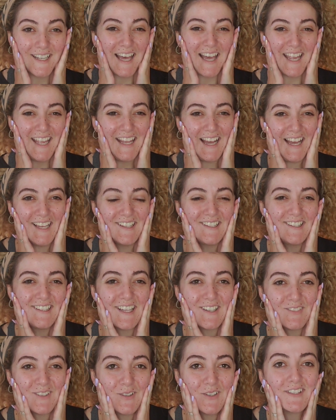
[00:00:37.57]
hey guys,
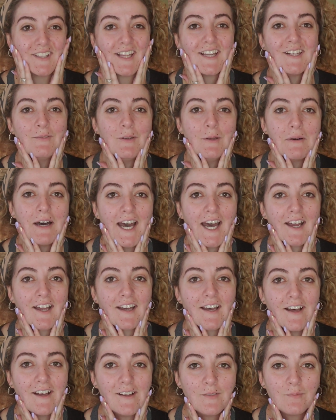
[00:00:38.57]
I'm so excited to be back.
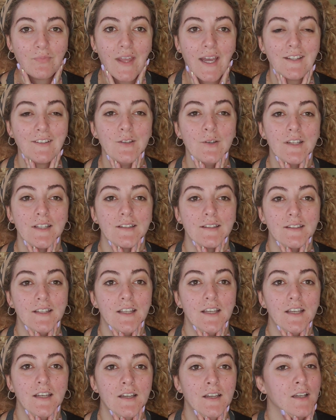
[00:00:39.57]
As you can
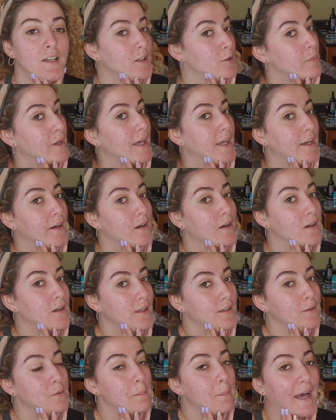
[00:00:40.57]
see, my hair
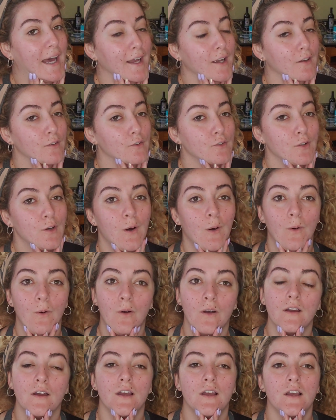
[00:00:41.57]
is back, so
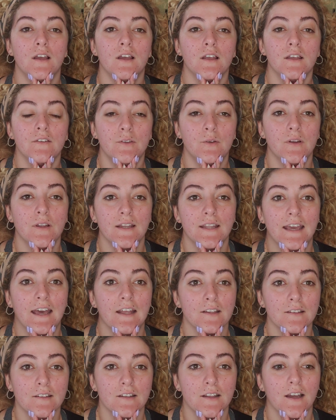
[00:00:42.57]
if you can
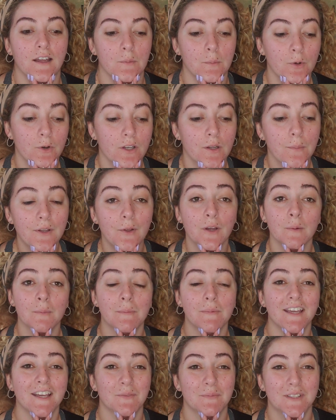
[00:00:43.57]
guess, I am going to be doing my
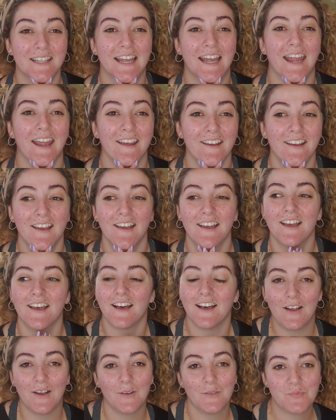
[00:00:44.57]
makeup today.
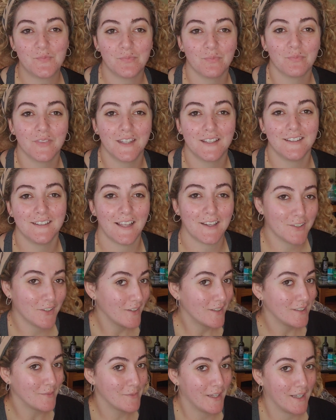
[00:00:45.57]
This is actually
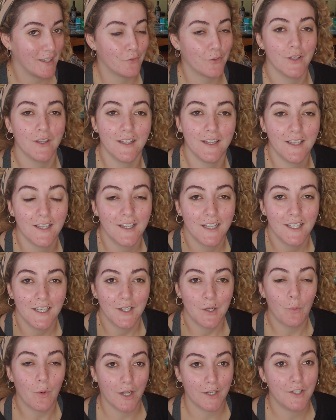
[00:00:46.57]
something I've really
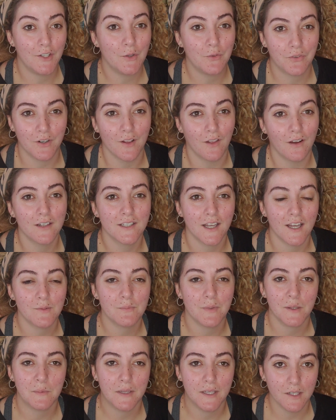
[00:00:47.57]
wanted to do for a long time,
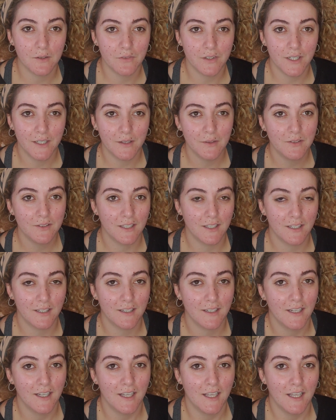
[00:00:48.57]
make makeup videos, and
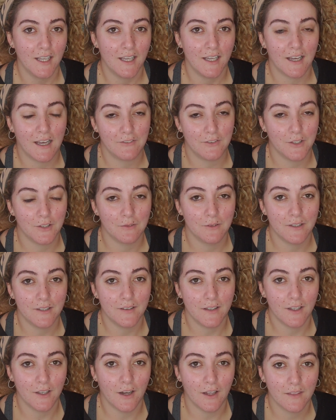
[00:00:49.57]
I've just
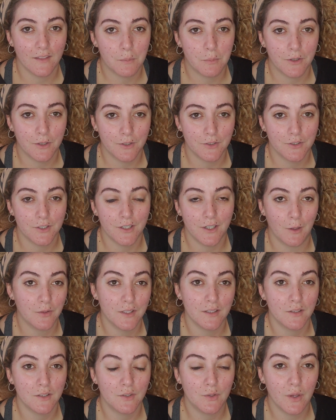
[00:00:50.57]
recently gotten the push, you know,
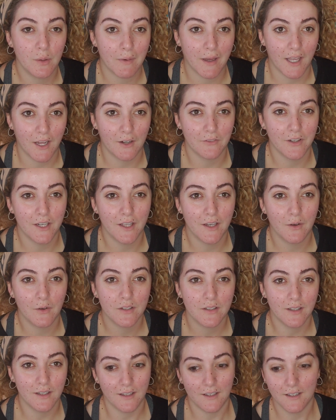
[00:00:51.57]
since doing my hair video
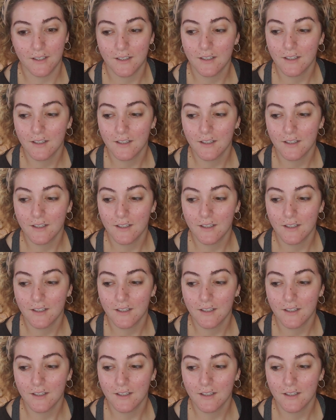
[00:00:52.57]
to